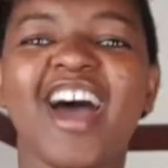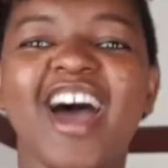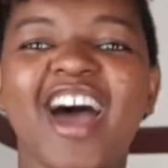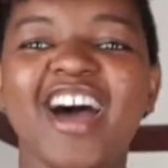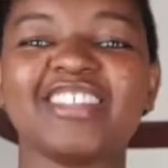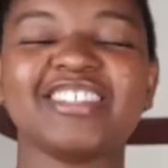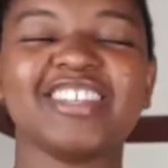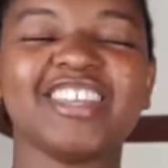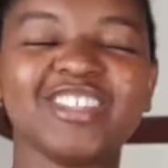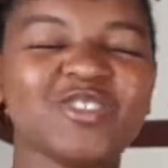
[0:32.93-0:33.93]
and
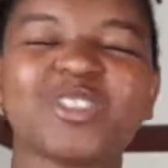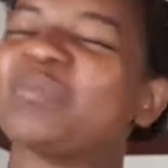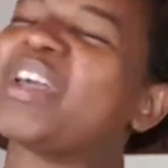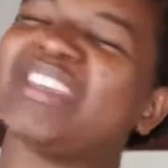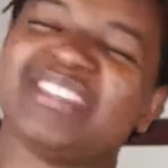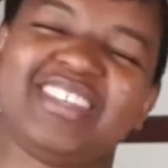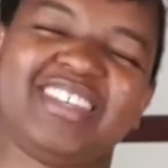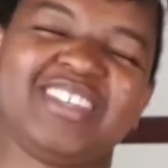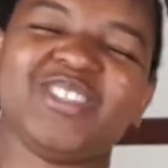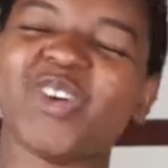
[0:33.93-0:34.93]
it was amazing.
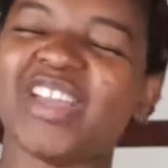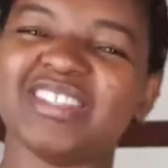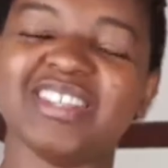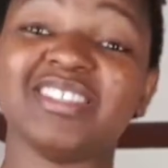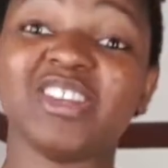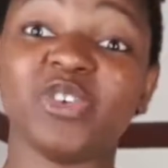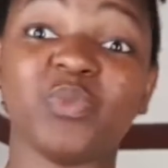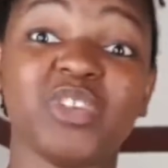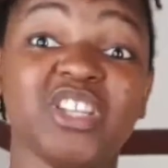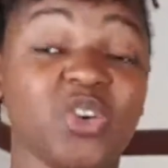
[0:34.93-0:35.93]
So I did the group
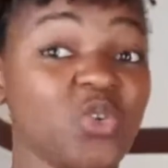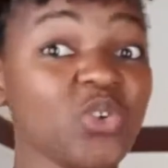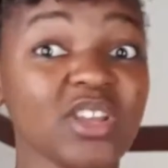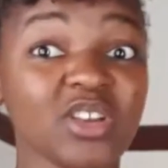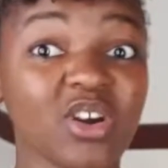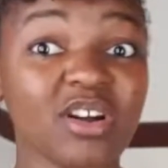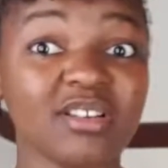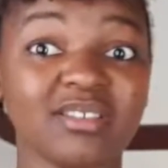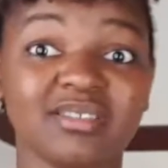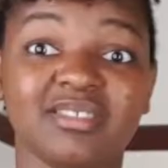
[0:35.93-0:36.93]
in Nkuringo.
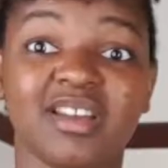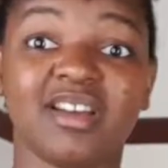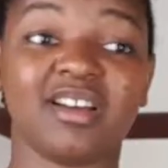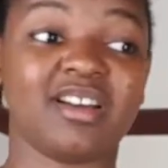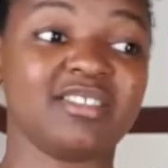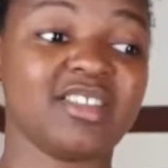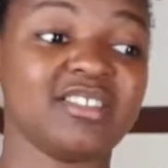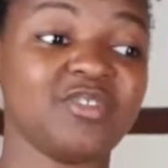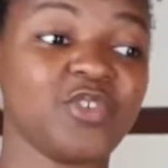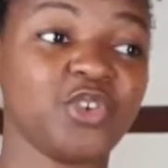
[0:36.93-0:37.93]
There are
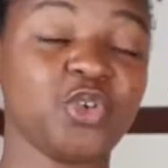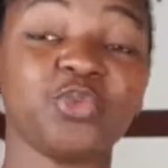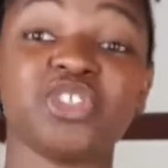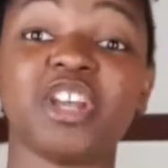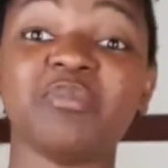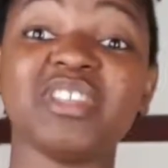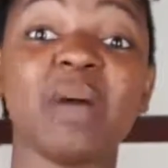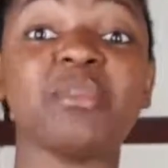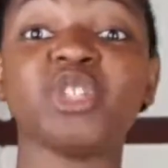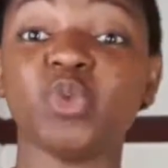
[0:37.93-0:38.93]
different groups which have been
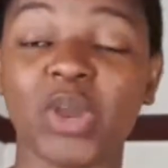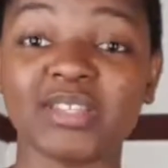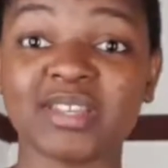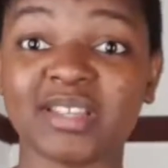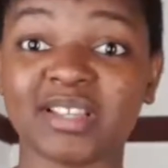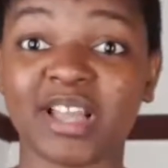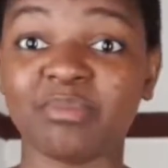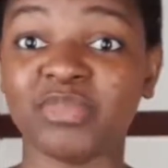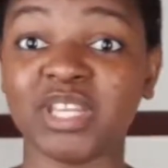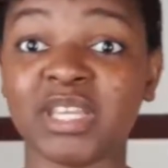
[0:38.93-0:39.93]
habituated and can
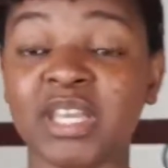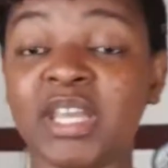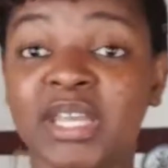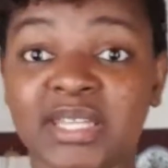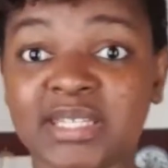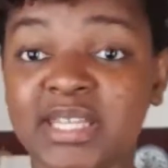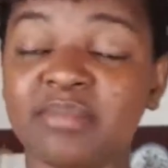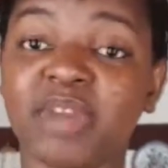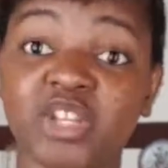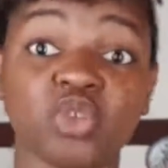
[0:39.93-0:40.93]
be seen
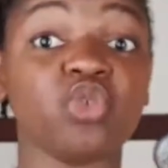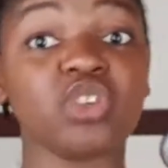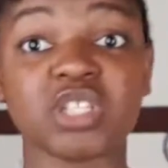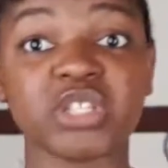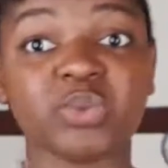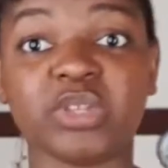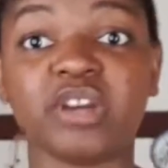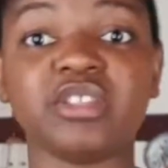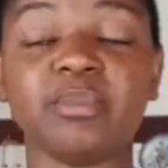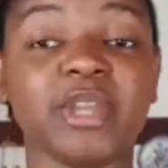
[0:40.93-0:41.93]
by tourists without
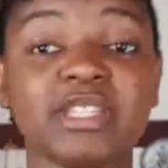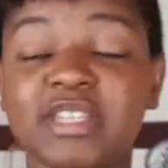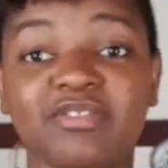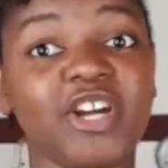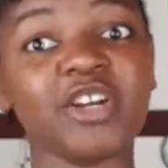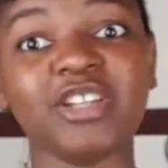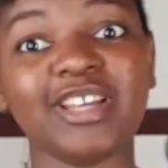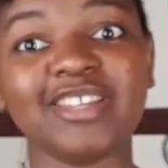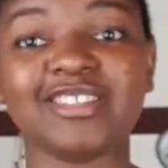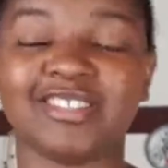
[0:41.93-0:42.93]
them getting
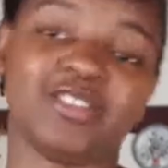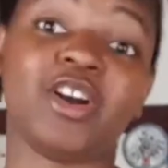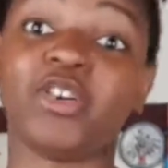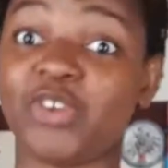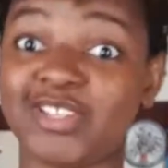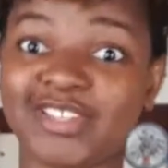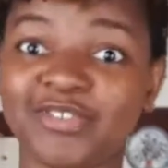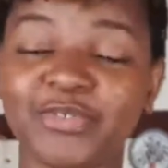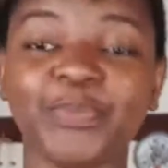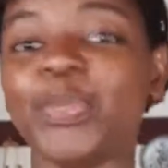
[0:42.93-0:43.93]
violent or aggressive.
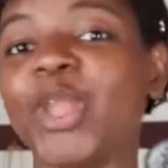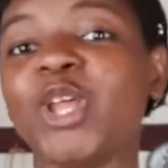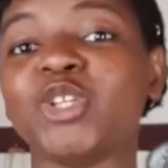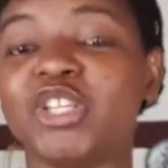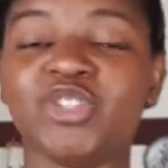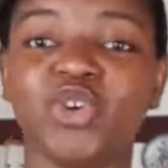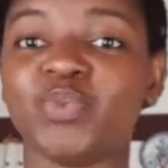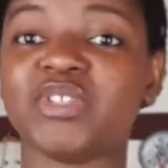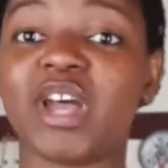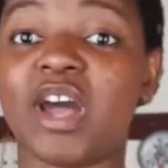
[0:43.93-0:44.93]
So these
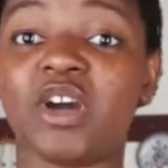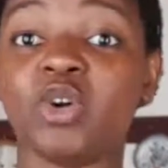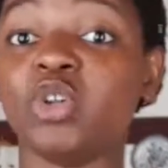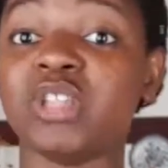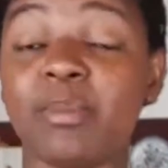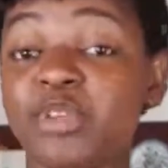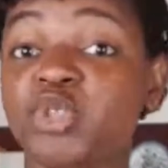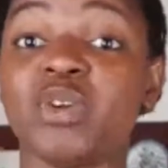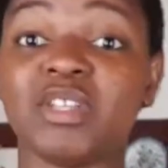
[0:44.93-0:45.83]
groups are called habituated